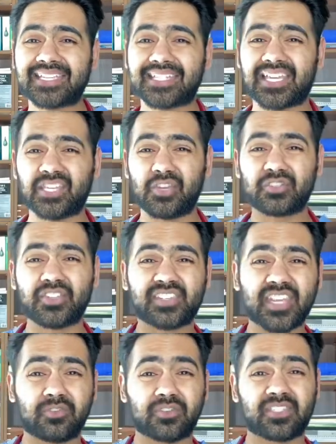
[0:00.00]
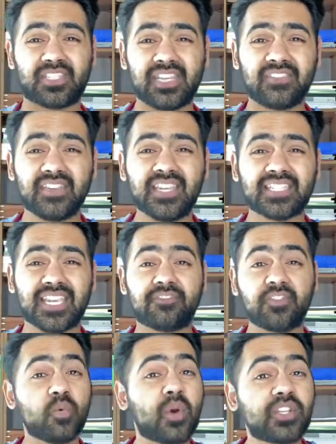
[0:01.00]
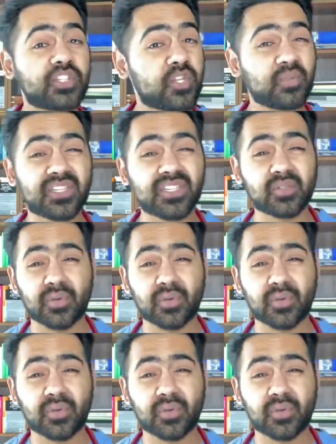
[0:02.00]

that you used to see on your TVs if you weren't tuned into a